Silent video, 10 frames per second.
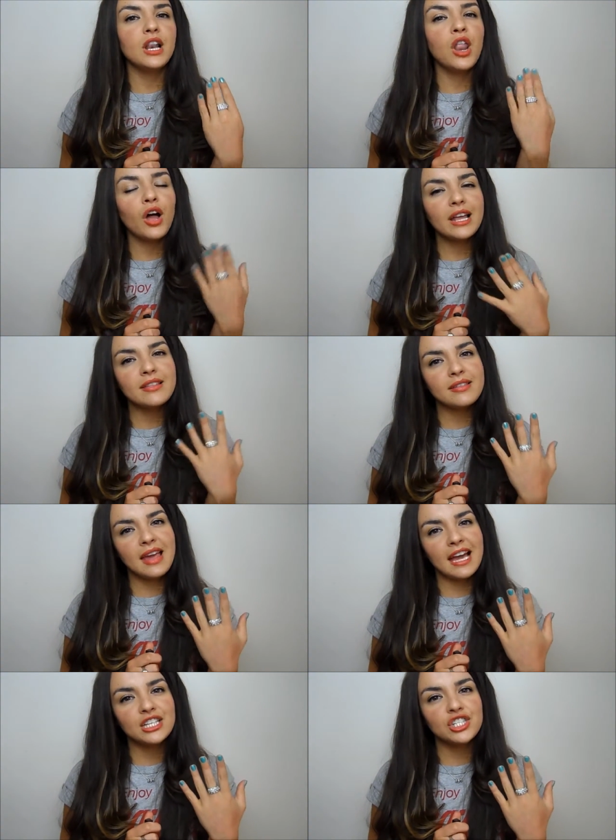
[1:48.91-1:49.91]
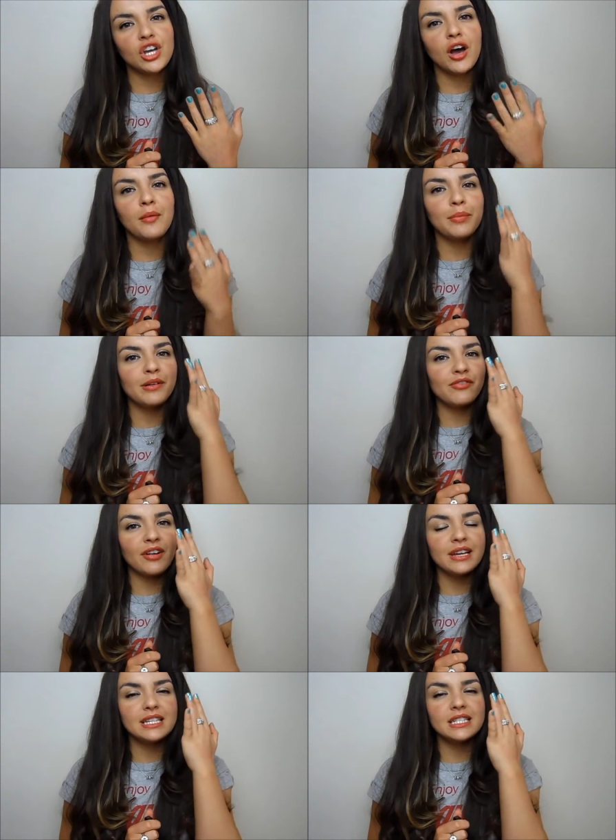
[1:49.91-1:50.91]
light texture, but
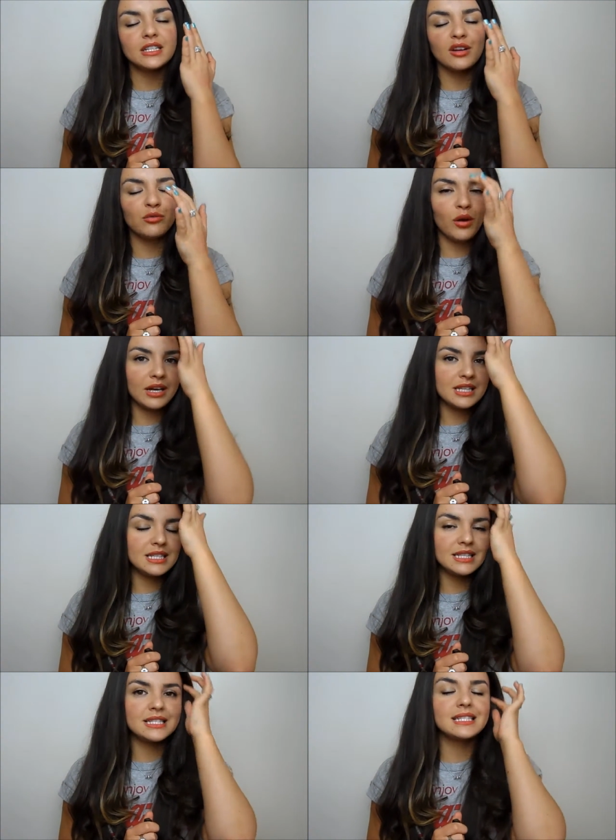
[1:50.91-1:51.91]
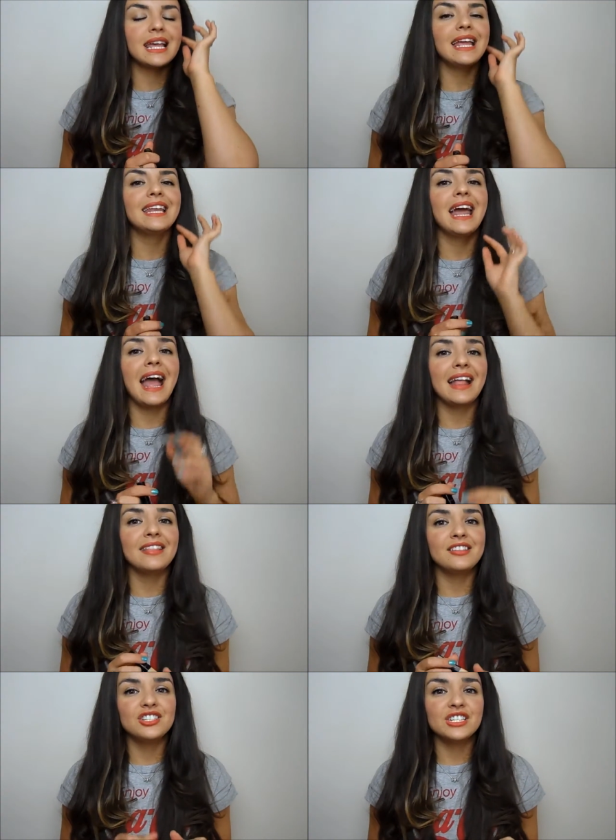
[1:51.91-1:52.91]
very easy to kind of work into the skin
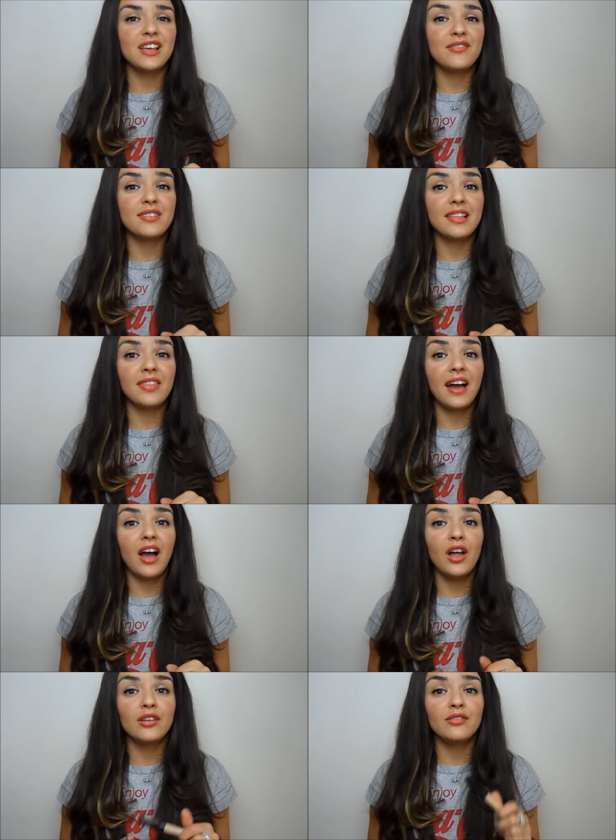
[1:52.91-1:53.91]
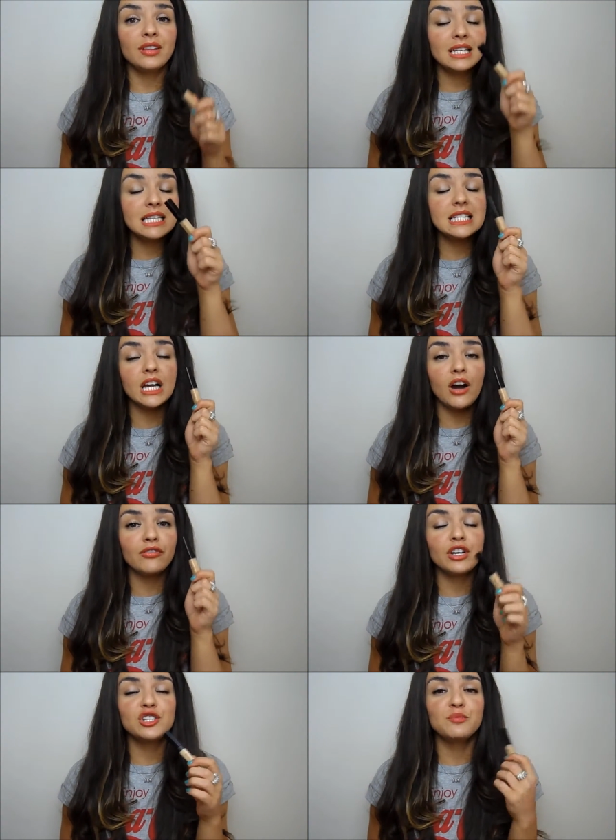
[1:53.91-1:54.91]
and just gives that kind of decent
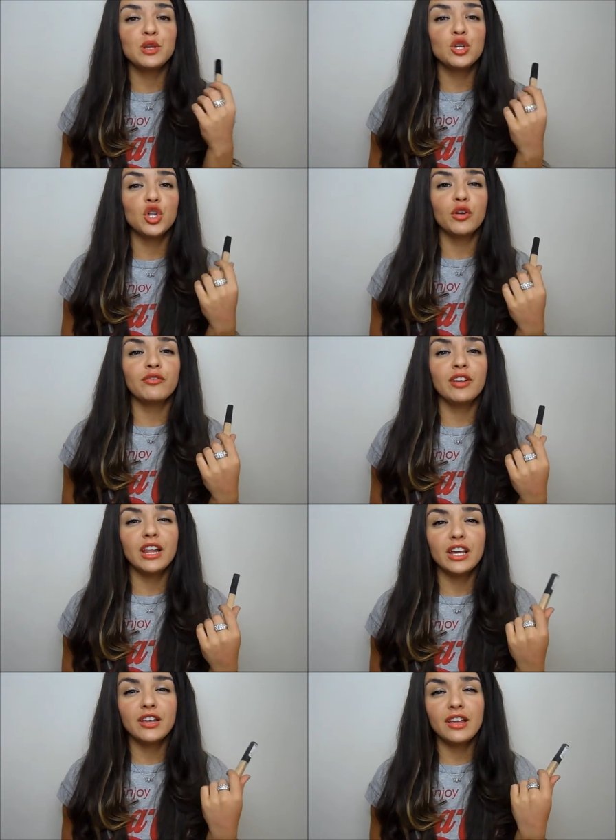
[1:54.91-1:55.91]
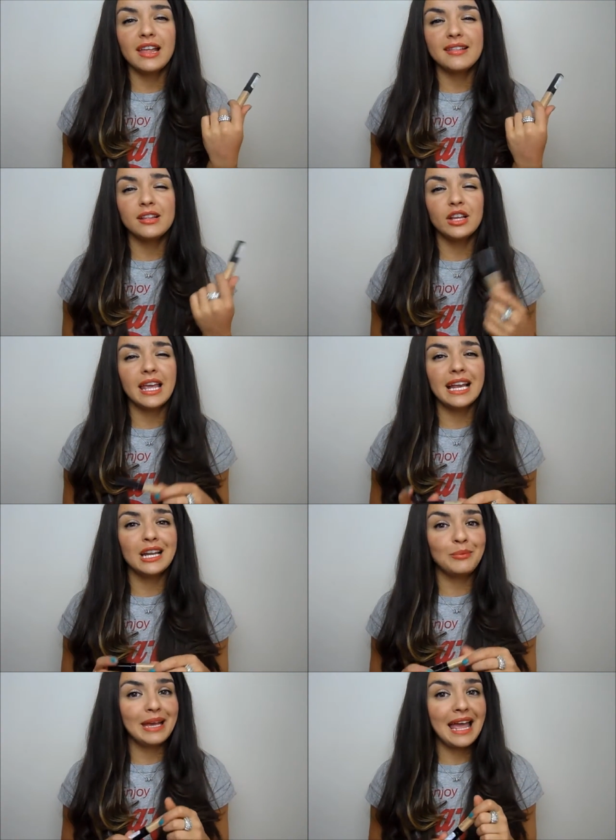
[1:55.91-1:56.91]
coverage, but you don't feel like it's looking
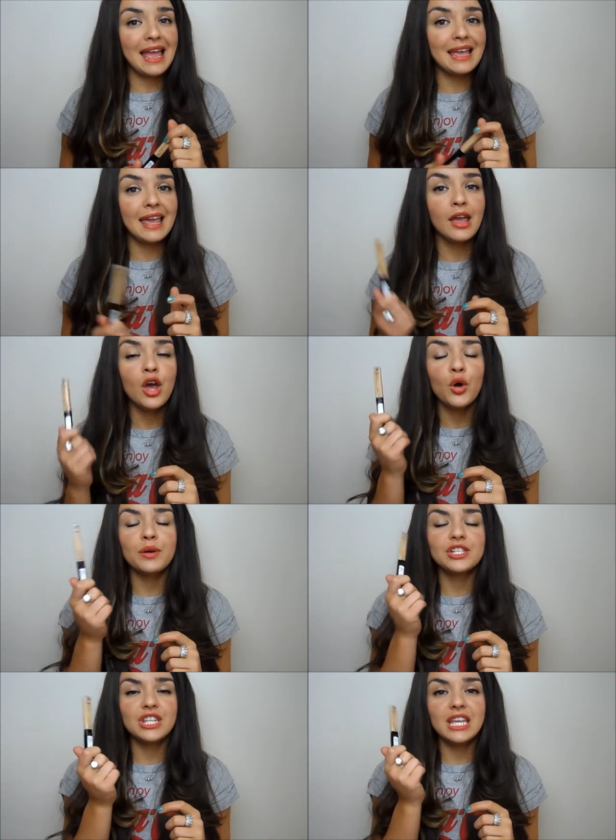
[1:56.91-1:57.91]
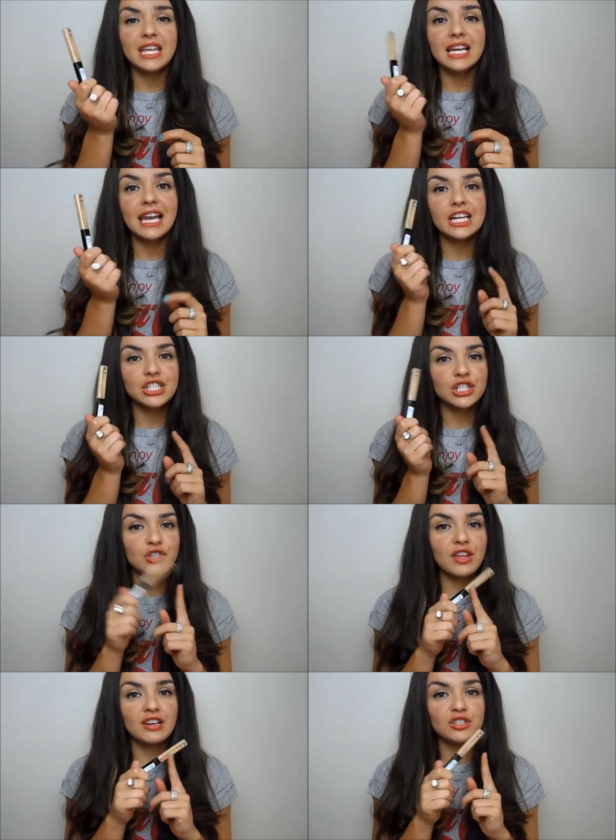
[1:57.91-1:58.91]
a little bit cakey, which the Collection
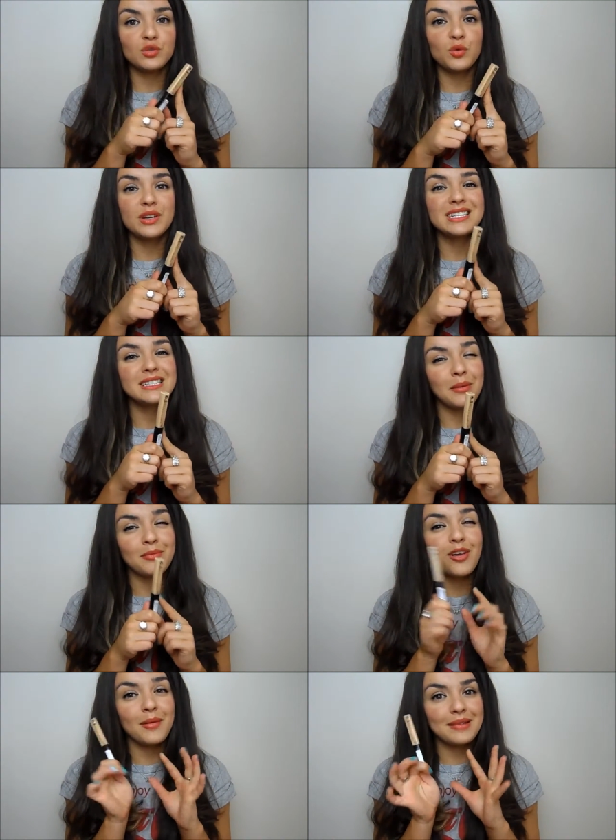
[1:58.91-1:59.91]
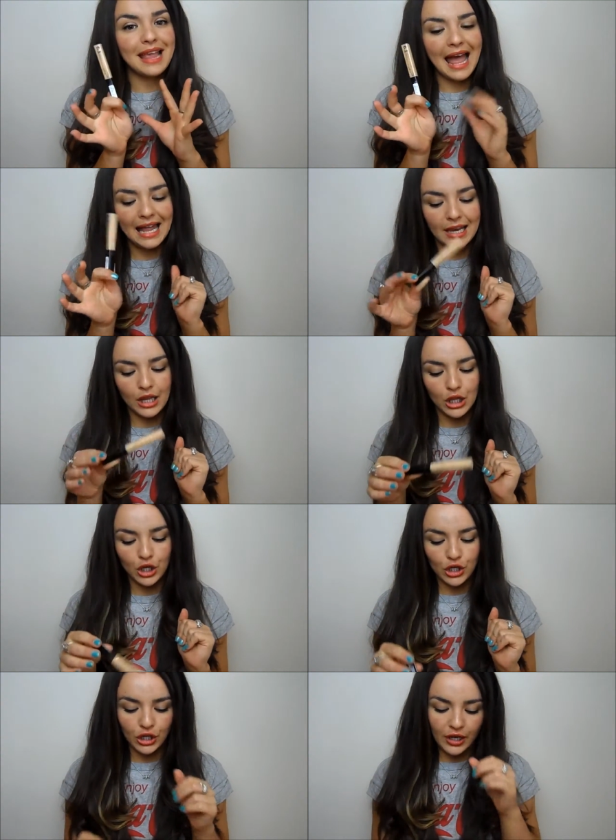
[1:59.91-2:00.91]
2001 sometimes can
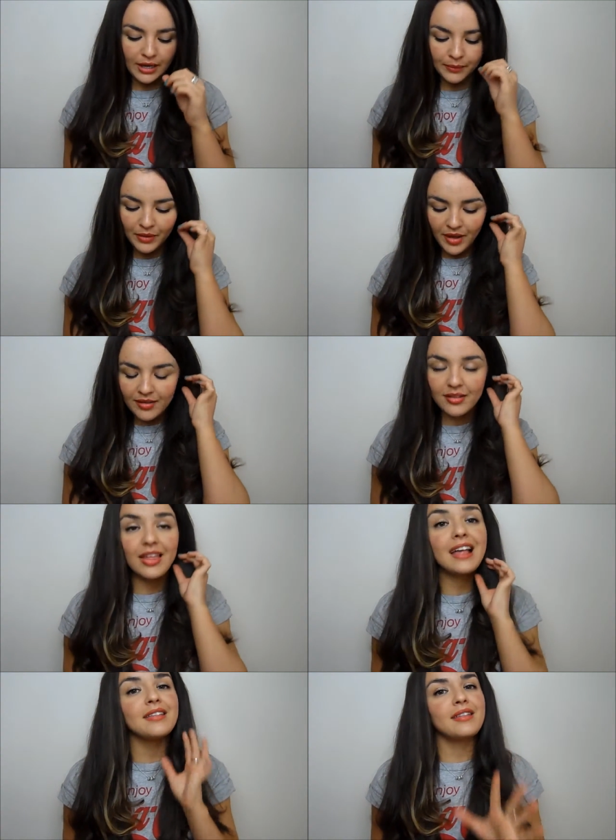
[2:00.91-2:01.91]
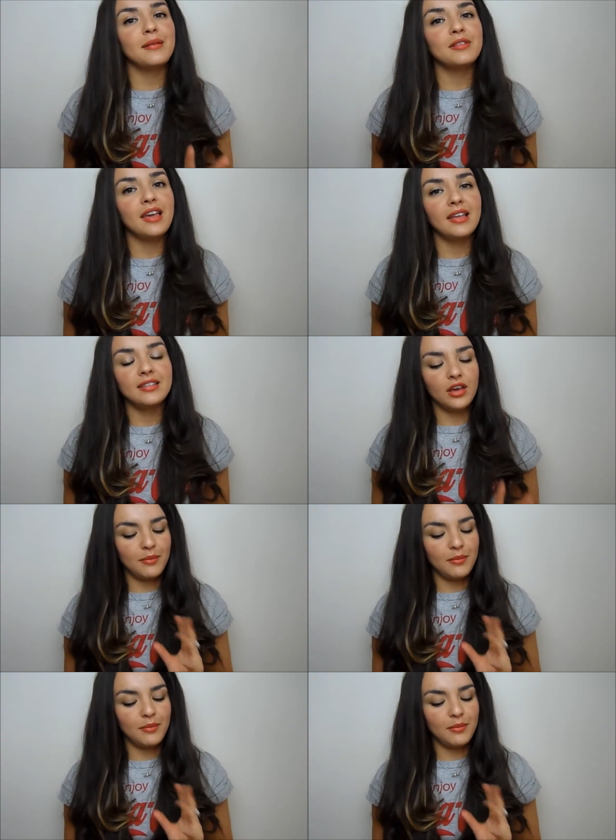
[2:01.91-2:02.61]
look like. So that's in